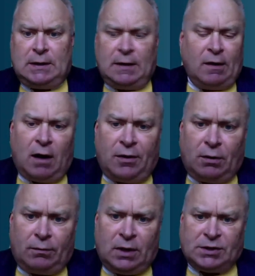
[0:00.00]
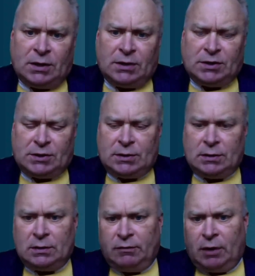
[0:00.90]
And there are other reasons
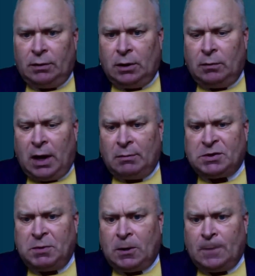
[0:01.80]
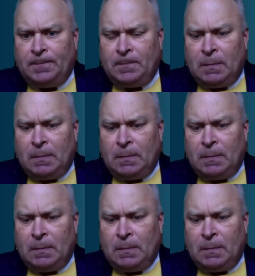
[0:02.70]
to vote no, Madam Speaker.